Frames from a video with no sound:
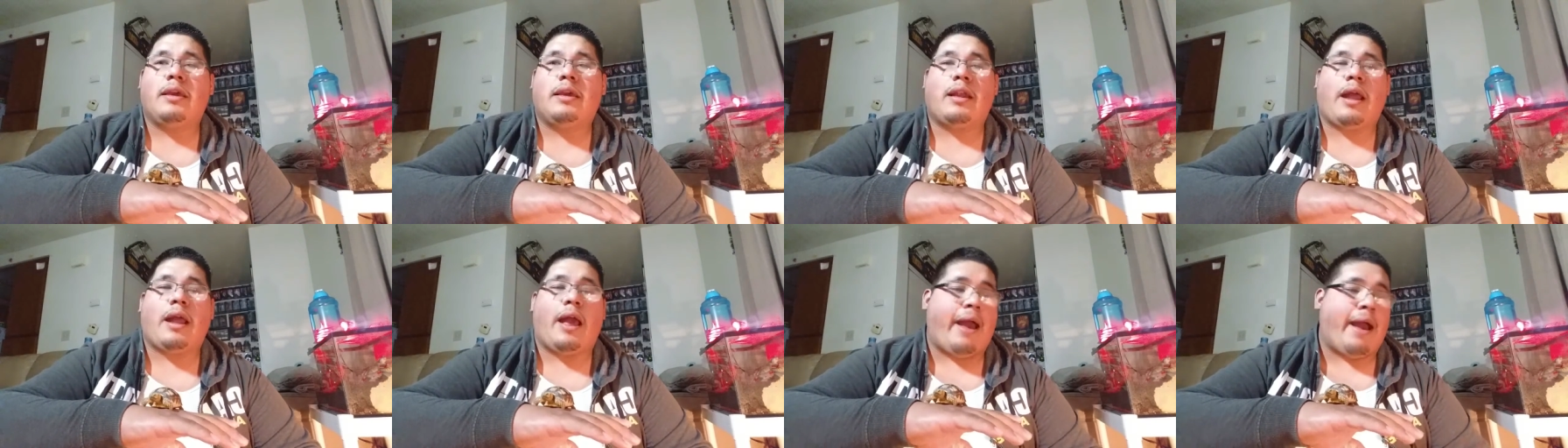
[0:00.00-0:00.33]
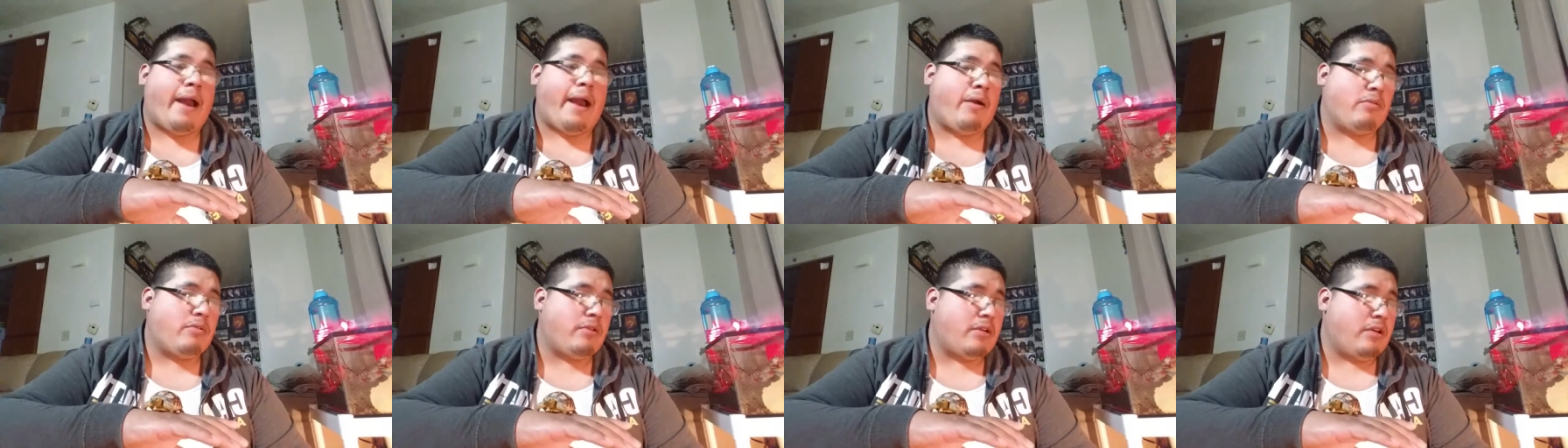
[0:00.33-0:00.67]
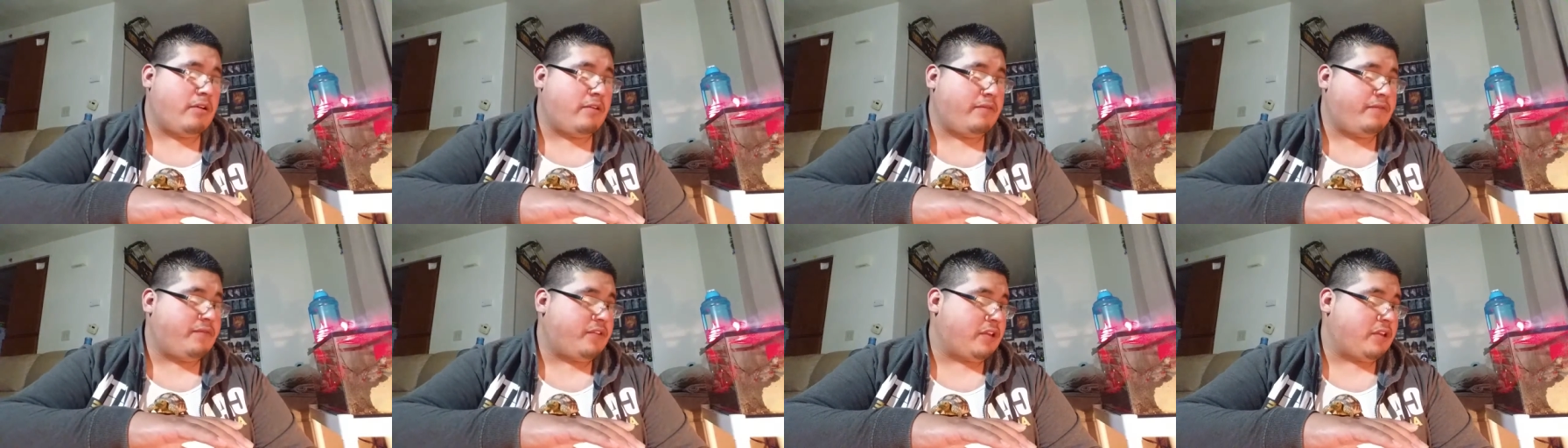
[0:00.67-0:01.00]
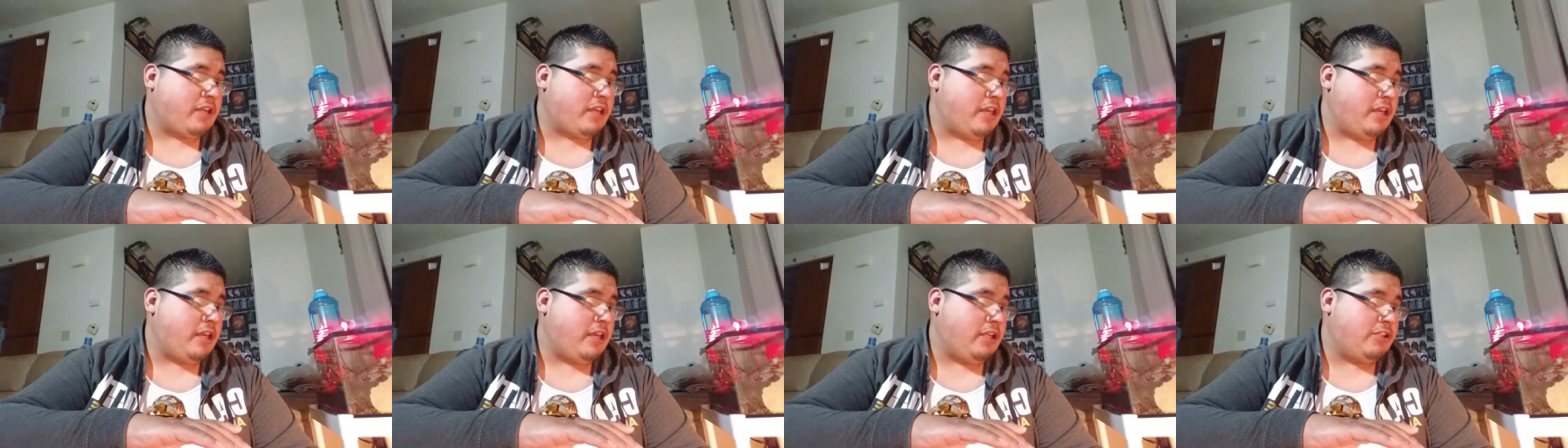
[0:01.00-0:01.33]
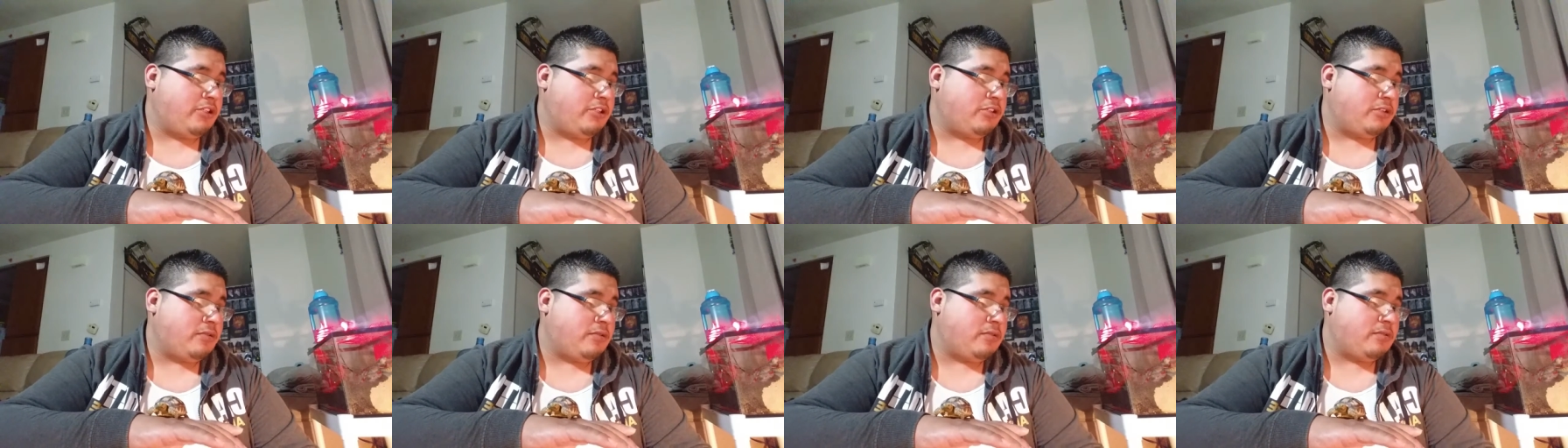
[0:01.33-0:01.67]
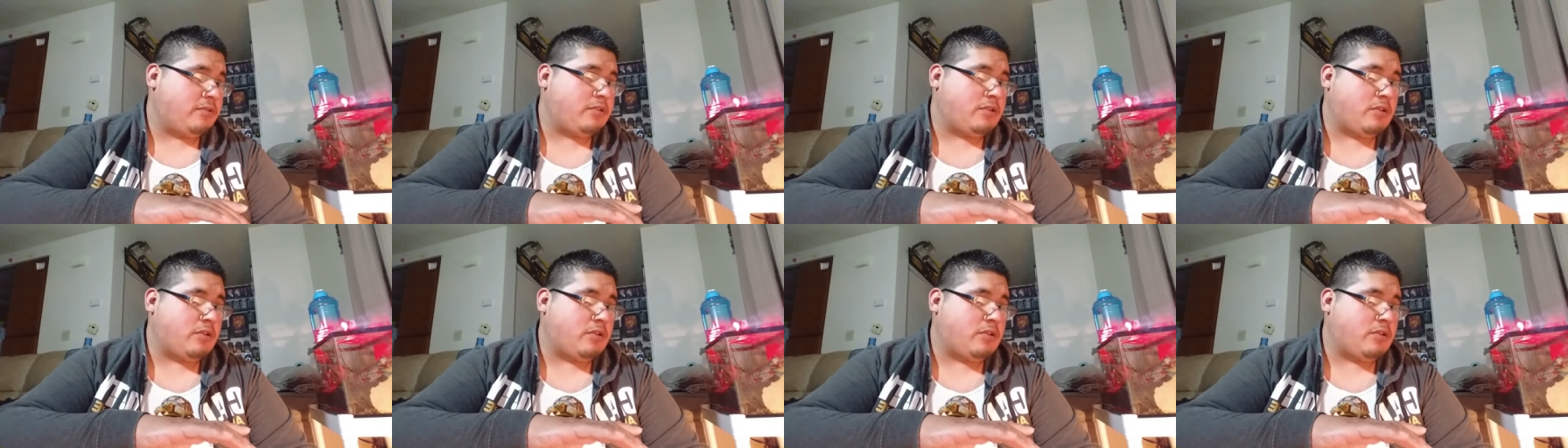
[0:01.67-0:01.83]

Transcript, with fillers: get out of the cage.